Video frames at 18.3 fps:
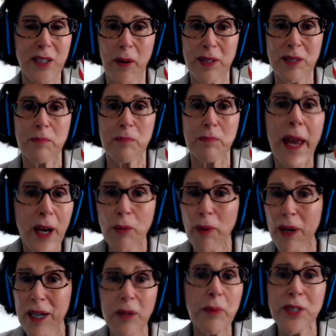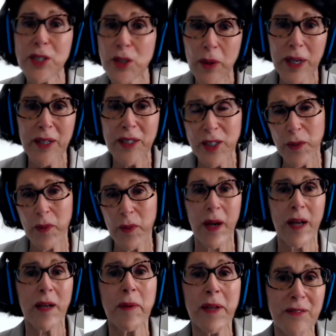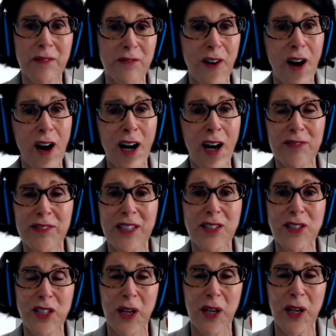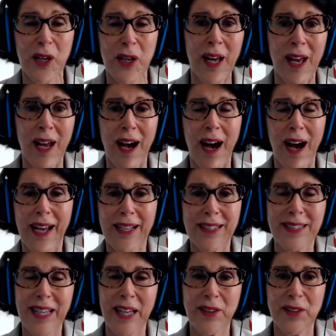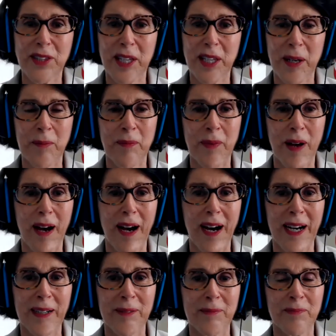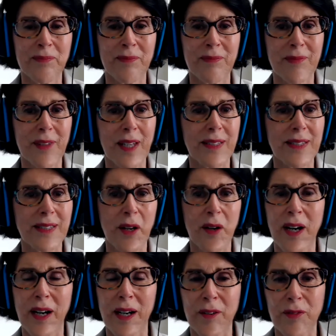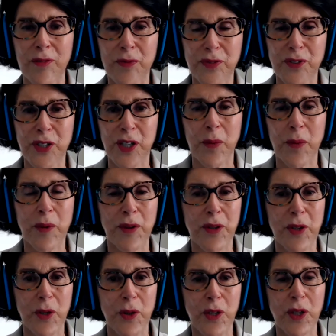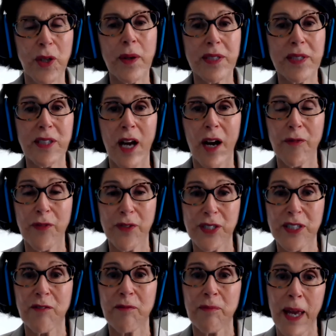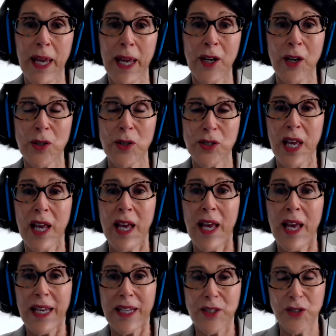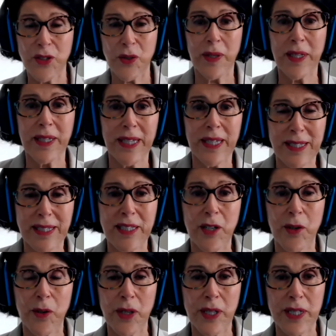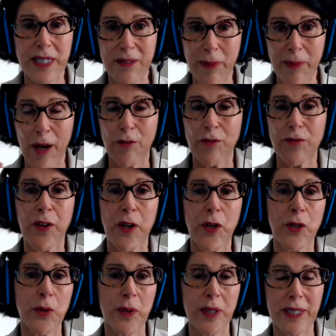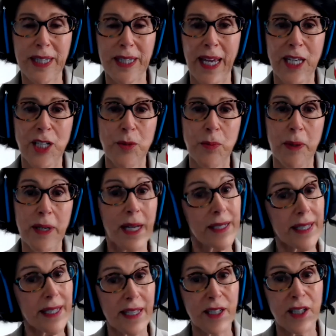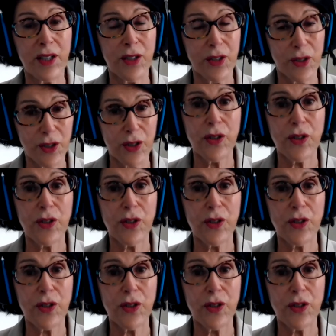always, Mayor, what can we do? What can we do? We want to be involved. And so I sent them, Sarah, I'll share with you, the U.S. Conference of Mayors is doing this series about voter engagement and getting